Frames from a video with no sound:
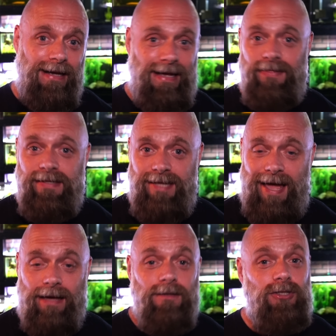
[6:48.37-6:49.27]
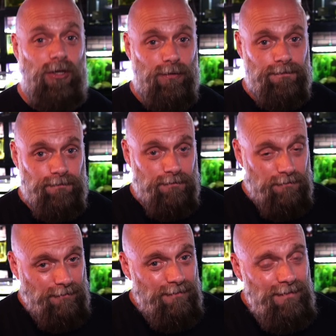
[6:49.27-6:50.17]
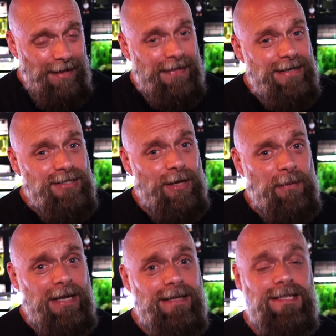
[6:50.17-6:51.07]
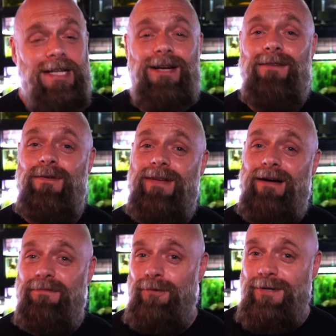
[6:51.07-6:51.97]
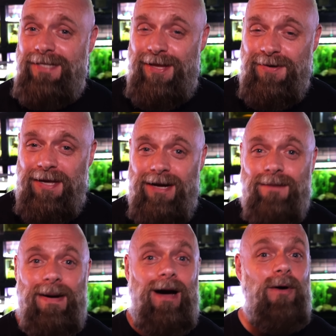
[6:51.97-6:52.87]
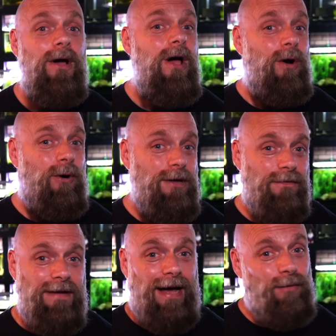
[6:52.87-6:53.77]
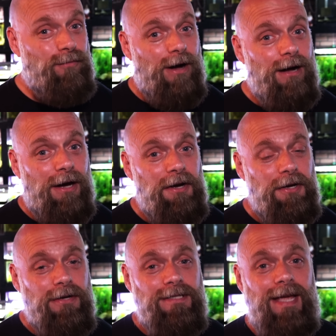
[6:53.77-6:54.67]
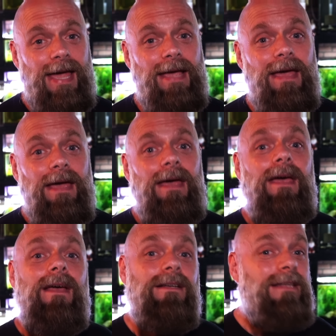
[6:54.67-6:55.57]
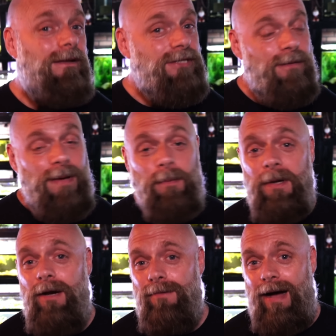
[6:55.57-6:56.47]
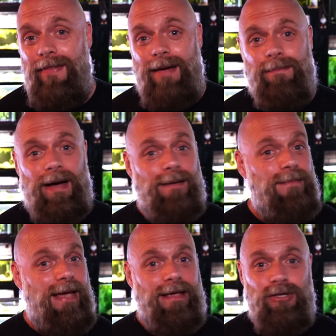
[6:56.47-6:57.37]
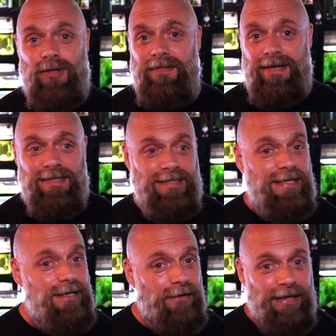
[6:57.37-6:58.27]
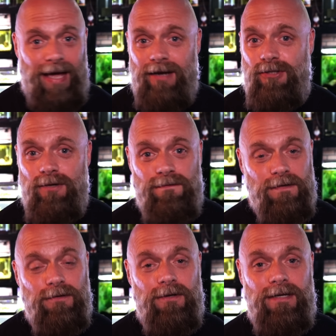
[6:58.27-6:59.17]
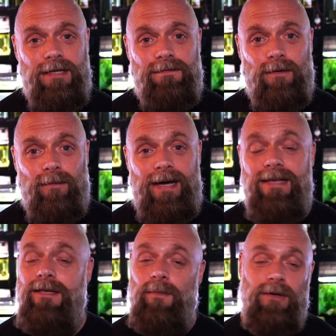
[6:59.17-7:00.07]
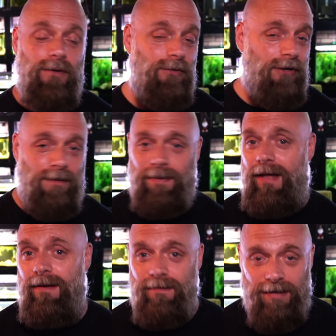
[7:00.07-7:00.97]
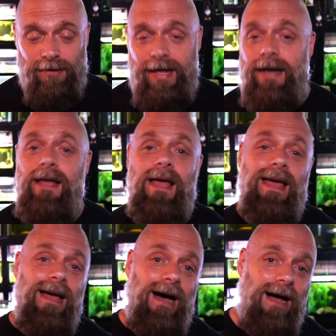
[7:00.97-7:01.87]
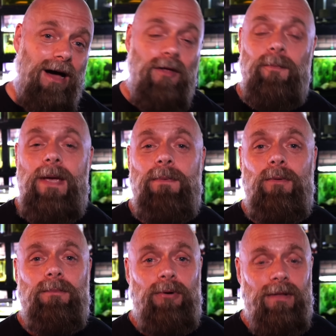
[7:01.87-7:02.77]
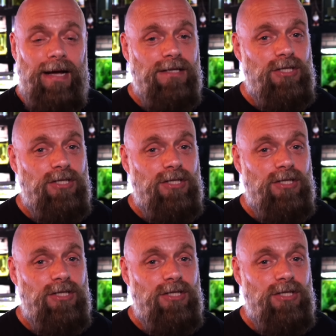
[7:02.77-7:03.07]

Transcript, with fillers: in the tank. So that is something to consider if you've got floors that you care about, or you've got a rug under your tank. Now, some people get around that by making sure that they seal the canister filter in different ways, something you can look up on the internet. Other people will put like a